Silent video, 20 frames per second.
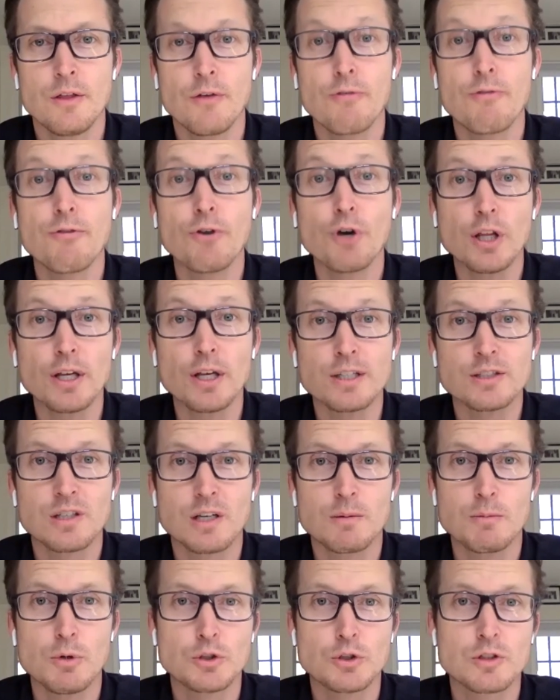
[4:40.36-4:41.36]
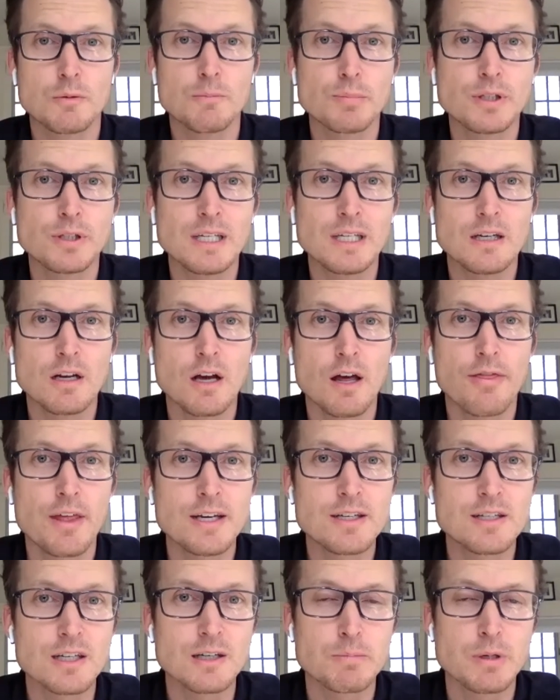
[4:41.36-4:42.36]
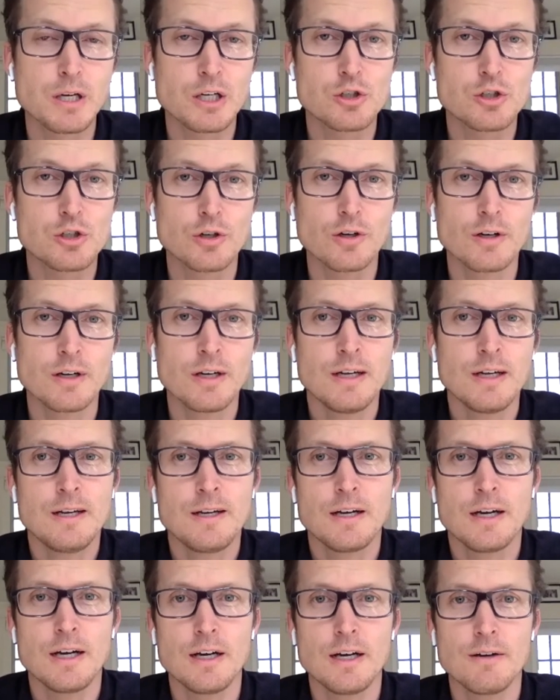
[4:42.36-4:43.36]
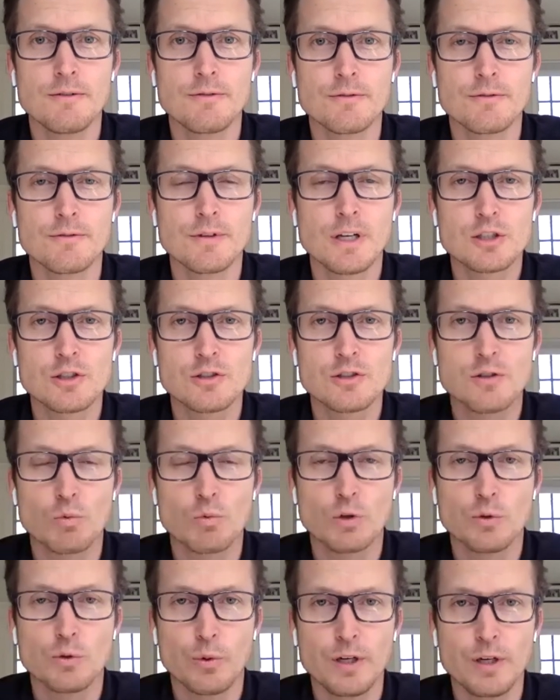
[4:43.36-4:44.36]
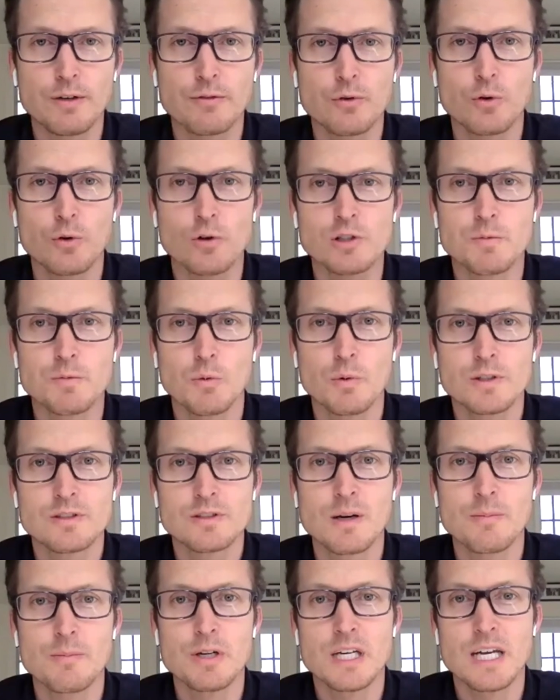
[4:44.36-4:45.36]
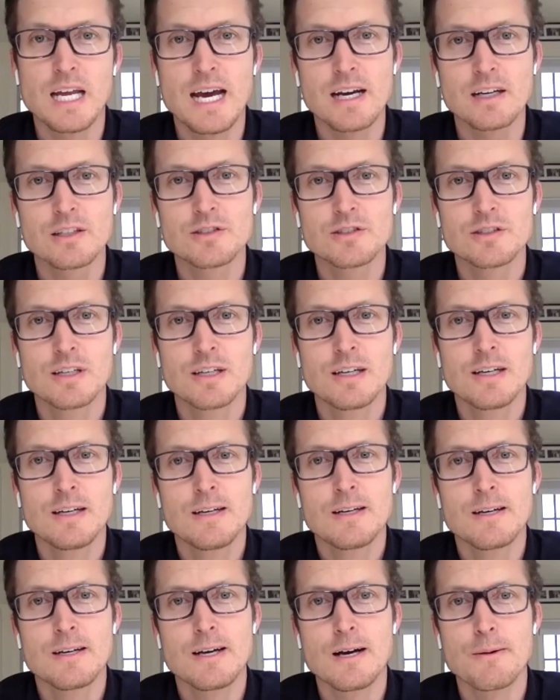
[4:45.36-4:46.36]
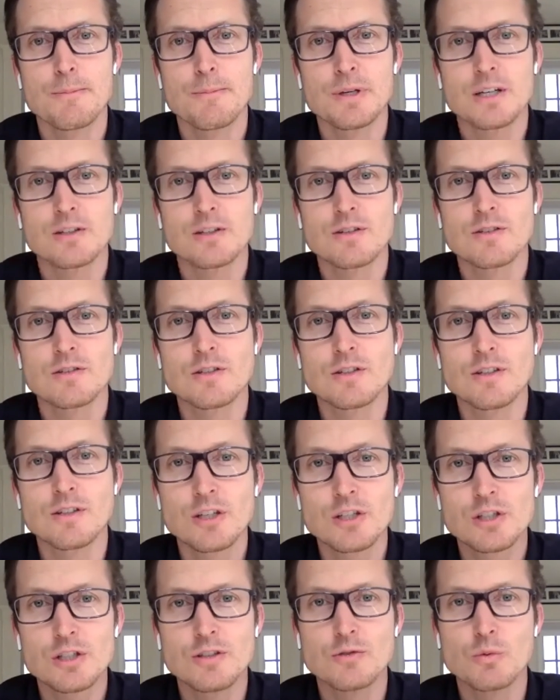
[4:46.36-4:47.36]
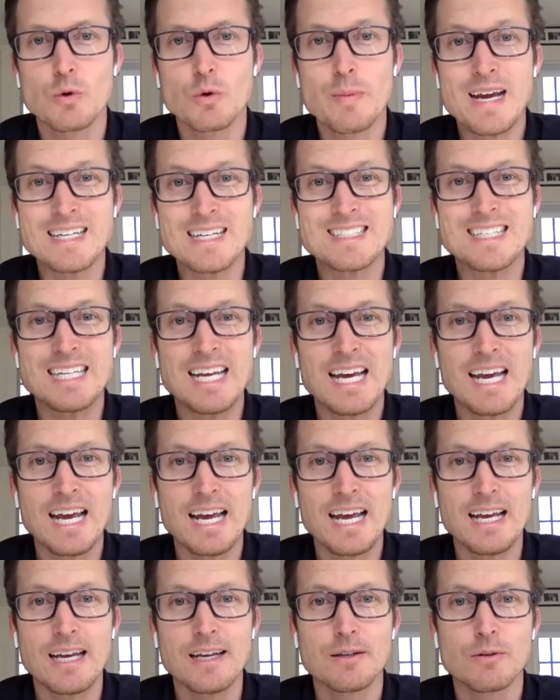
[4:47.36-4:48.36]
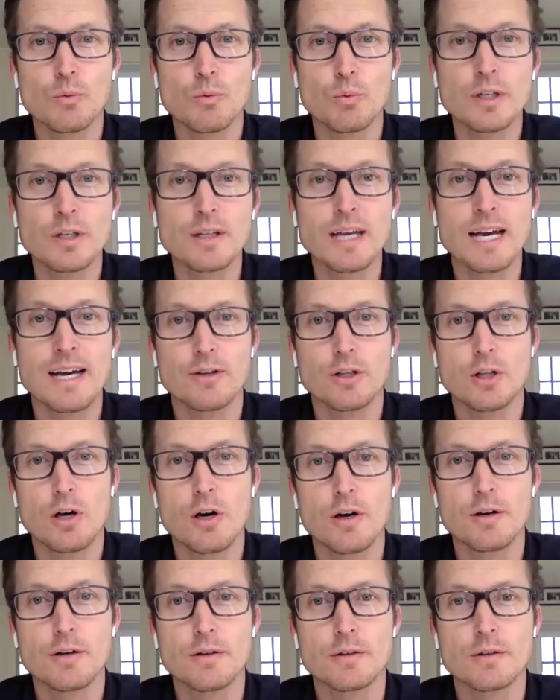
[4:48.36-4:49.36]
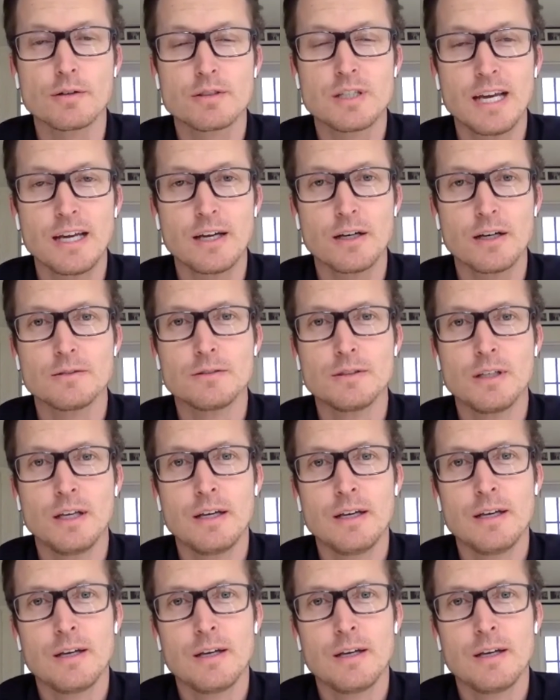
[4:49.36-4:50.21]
the fullest and most complete and authentic picture of not just the world we're in, of course, but what's coming next. Um, because the decisions we make today will have a long tail.